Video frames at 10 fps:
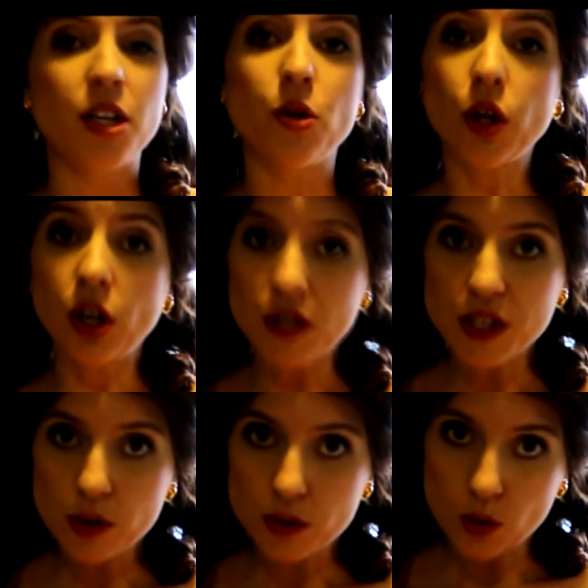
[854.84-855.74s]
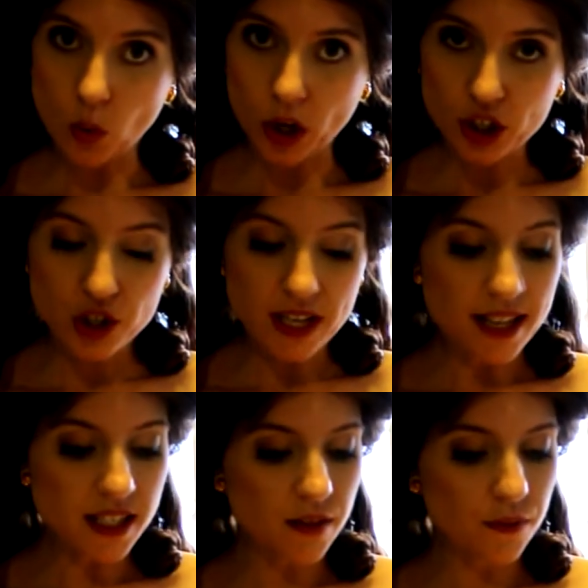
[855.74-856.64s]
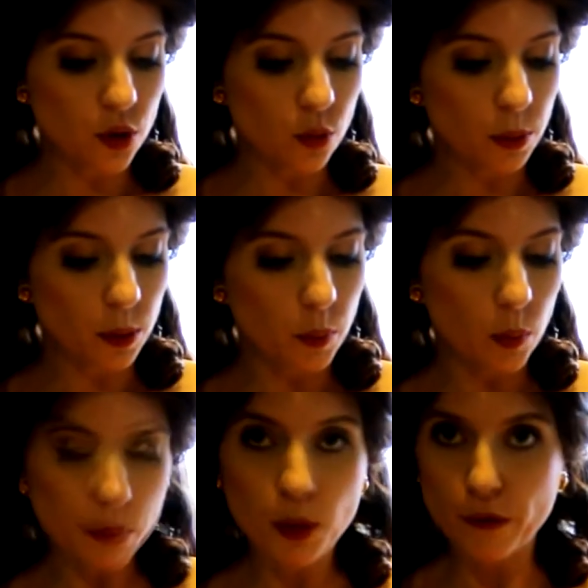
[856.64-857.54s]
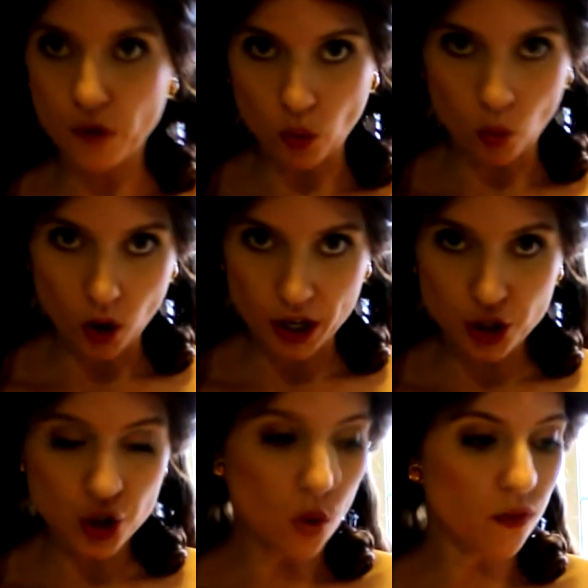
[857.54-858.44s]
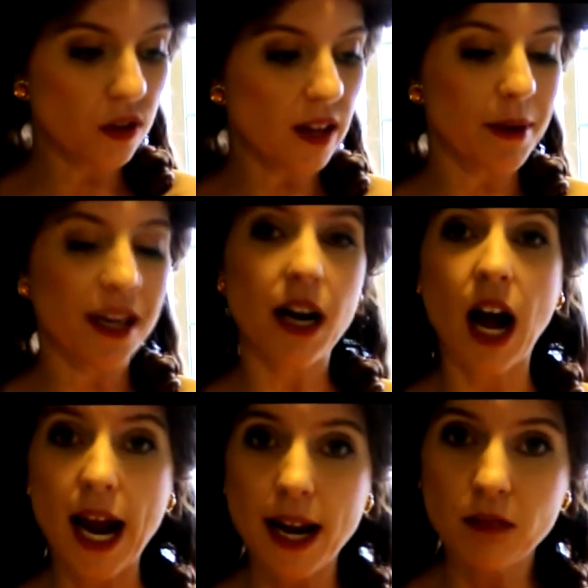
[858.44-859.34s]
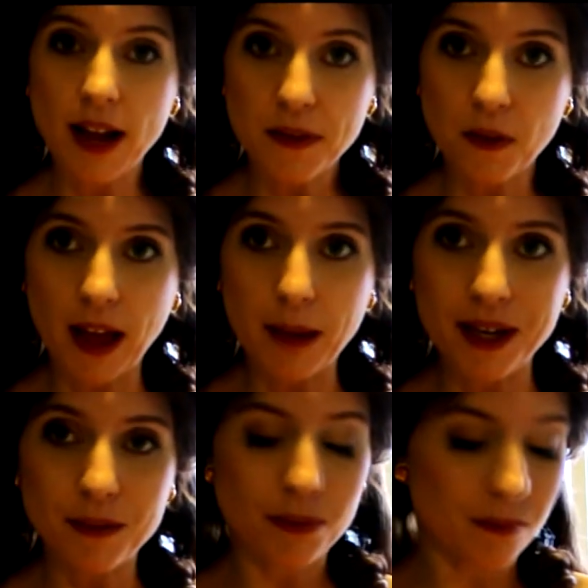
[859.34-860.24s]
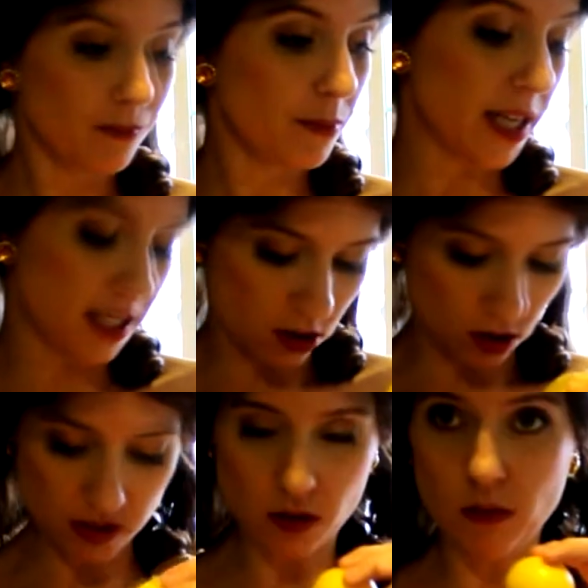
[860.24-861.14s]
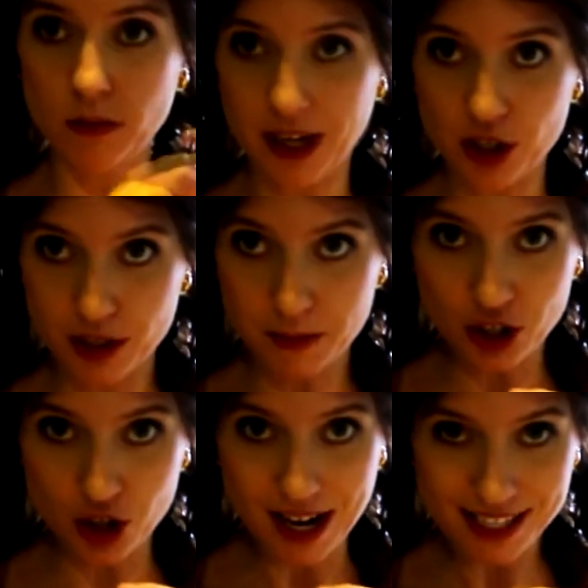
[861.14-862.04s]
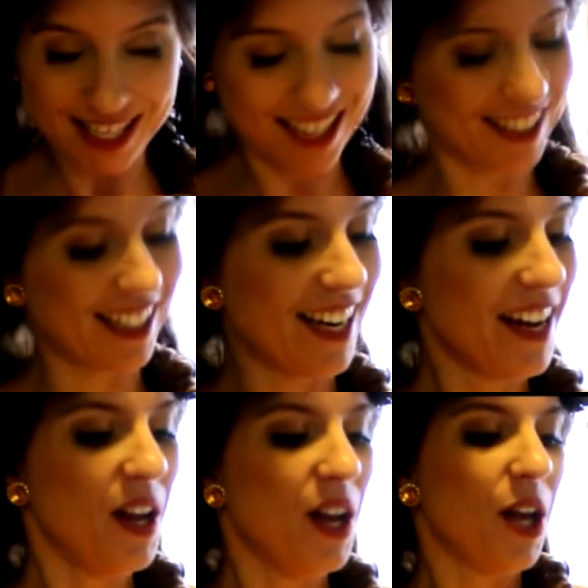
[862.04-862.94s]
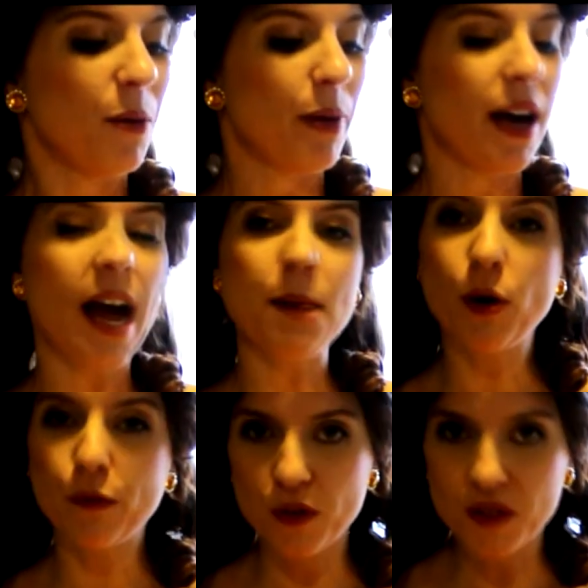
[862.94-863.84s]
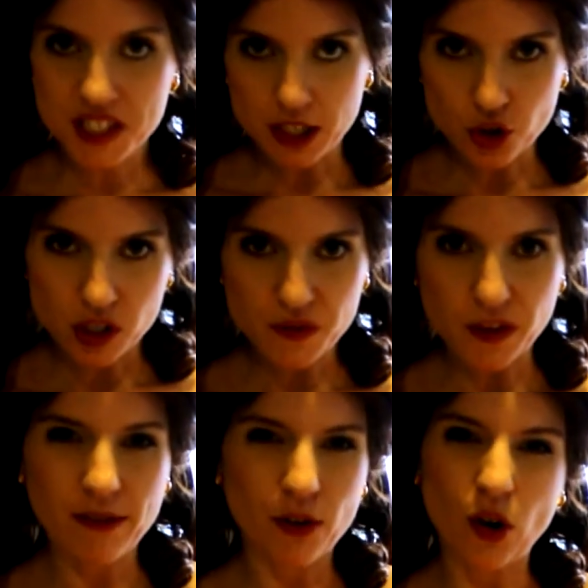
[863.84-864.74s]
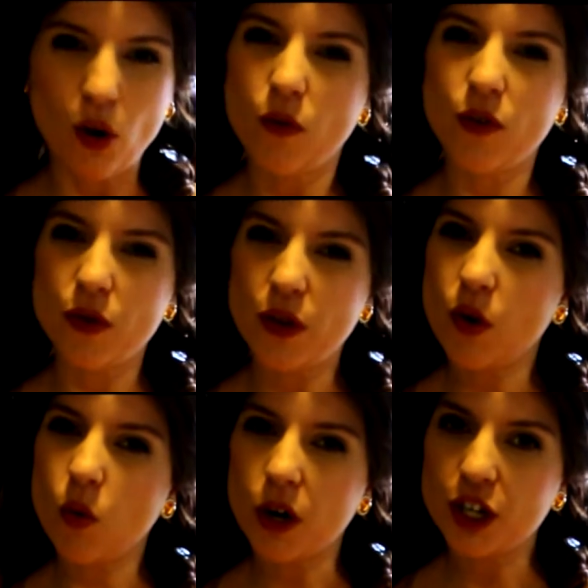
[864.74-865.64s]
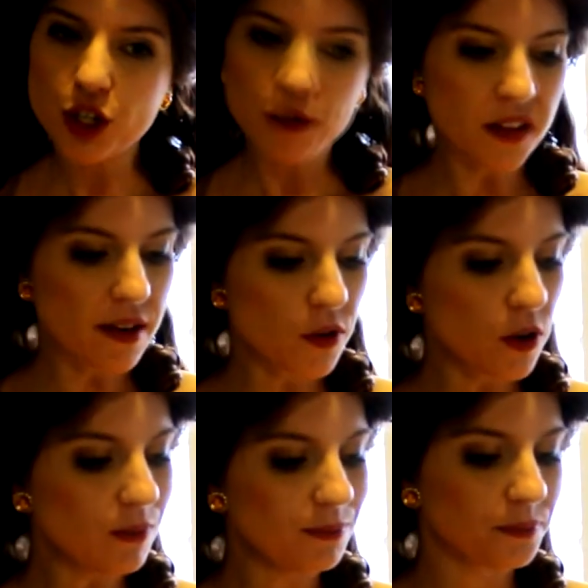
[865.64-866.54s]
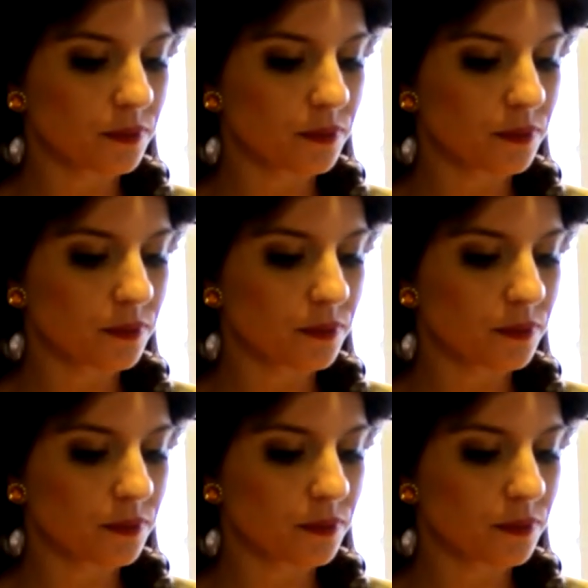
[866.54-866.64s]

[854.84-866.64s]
You can also use orange zest if you would prefer orange over lemon. I like the lemon because it also matches my dress. But I prefer the citrus flavor over the orange flavor,